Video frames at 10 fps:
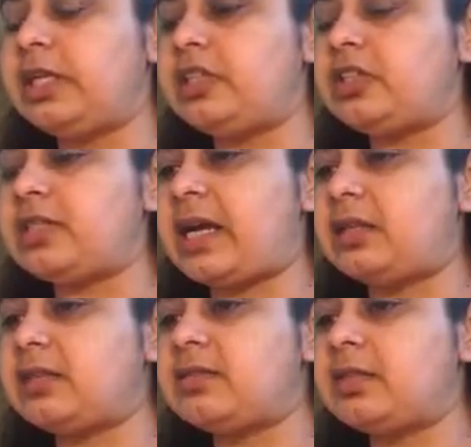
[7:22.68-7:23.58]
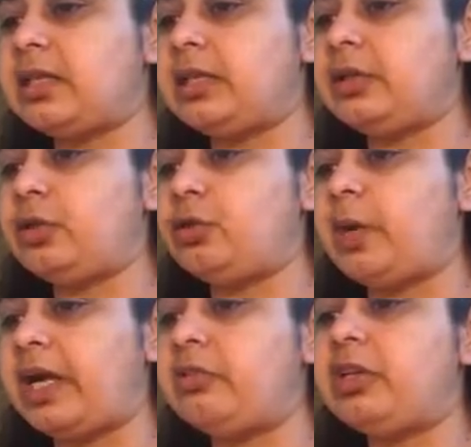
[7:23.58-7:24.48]
just had this thing,
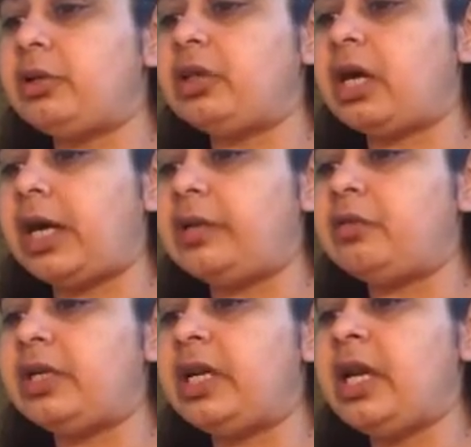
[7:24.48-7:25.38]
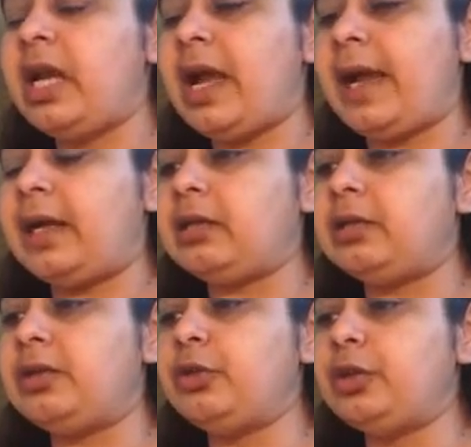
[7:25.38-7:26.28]
my way or the highway,
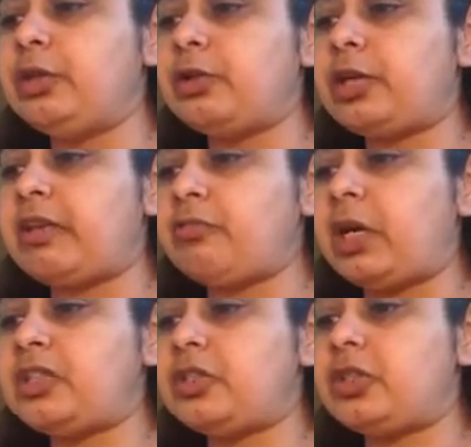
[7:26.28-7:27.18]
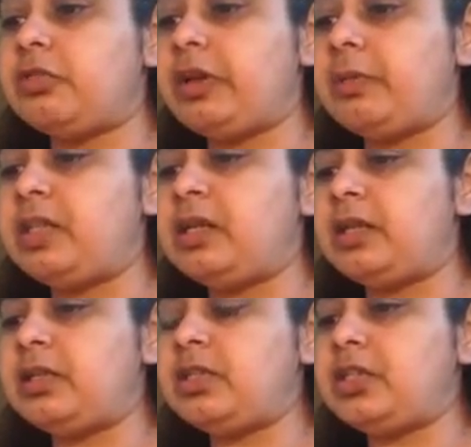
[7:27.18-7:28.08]
and you did not have much. The feminine
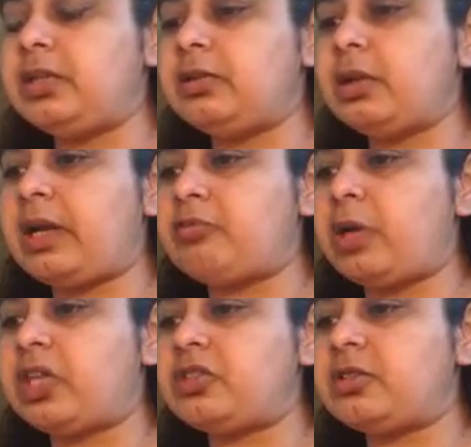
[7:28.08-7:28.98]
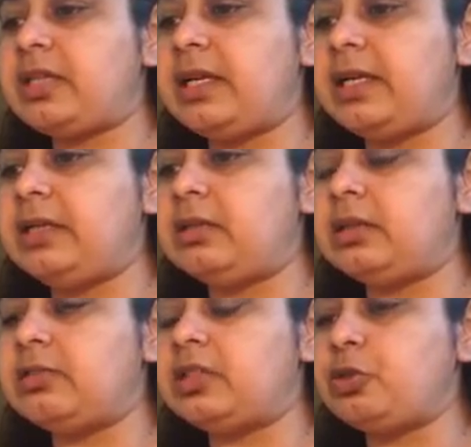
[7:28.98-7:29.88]
energy did not have much say in
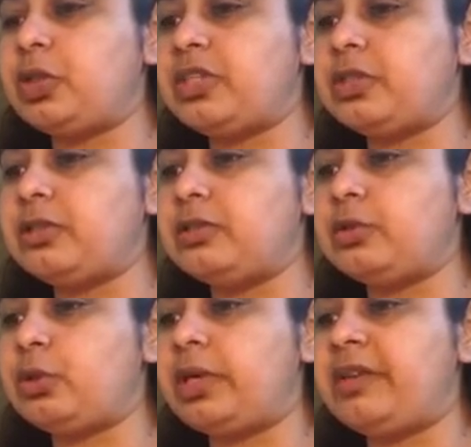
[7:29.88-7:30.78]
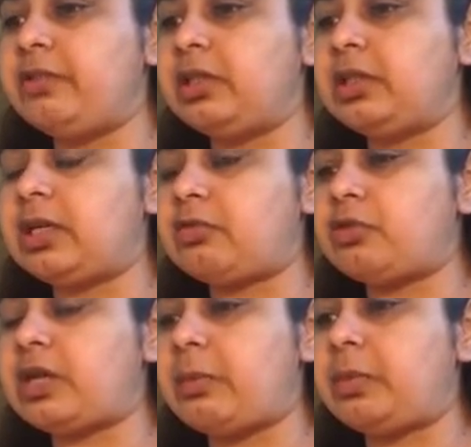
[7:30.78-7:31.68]
the situations, and everything that
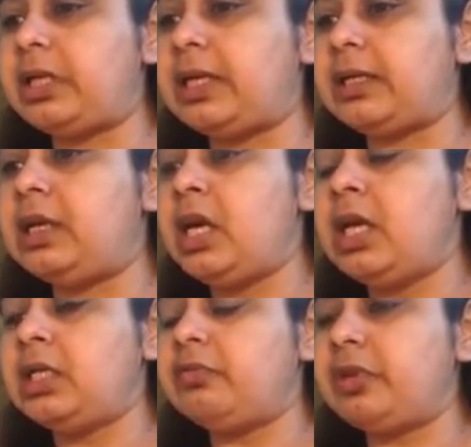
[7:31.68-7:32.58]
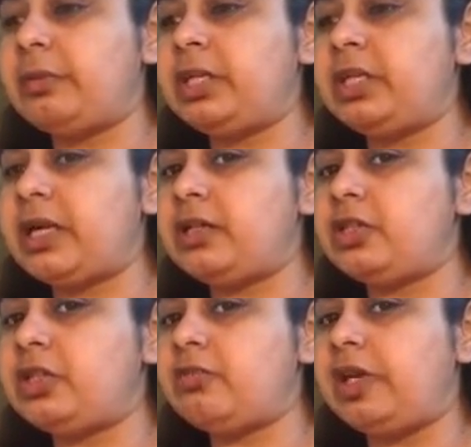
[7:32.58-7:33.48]
was happening, and the feminine
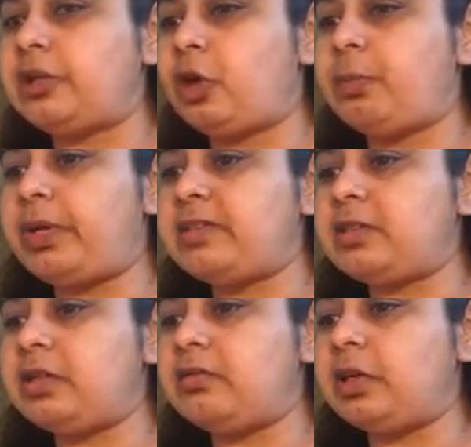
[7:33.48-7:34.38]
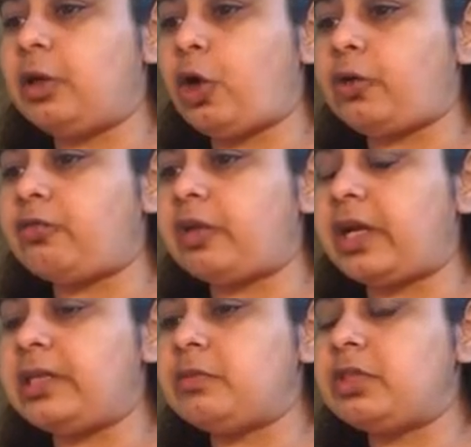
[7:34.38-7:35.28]
energy felt oppressive a lot of
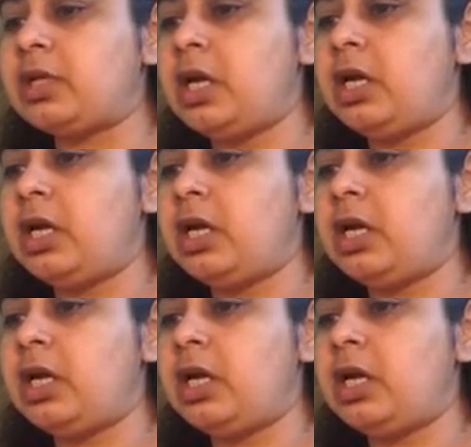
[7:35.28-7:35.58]
times.